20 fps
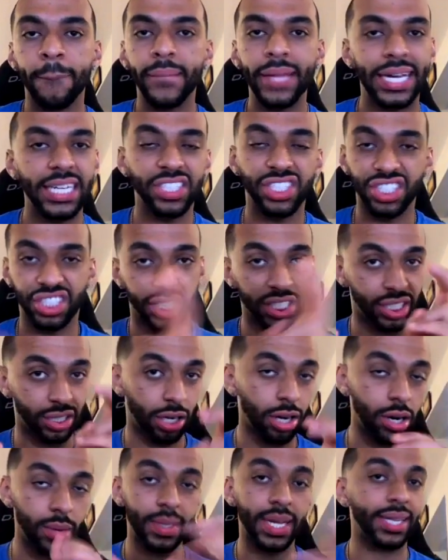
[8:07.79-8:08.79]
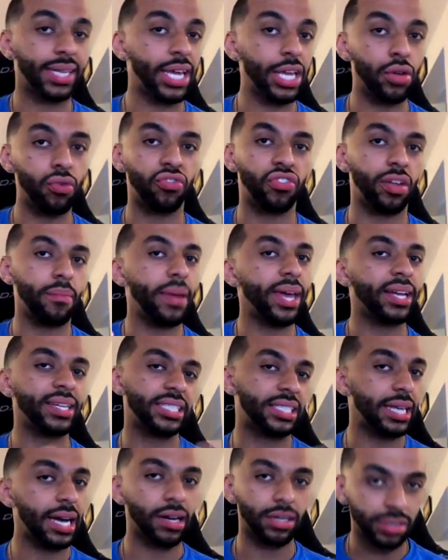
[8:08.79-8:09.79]
It's just a term that they use to make it
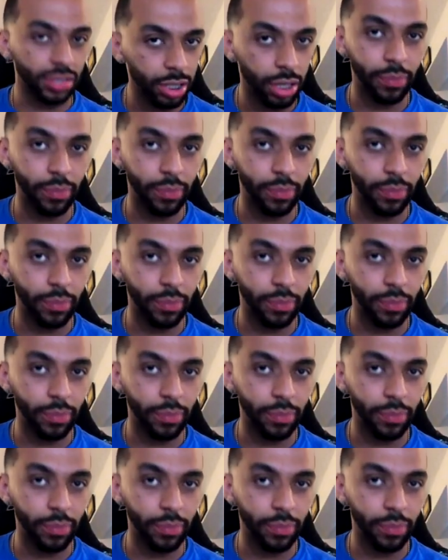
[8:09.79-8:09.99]
sound a little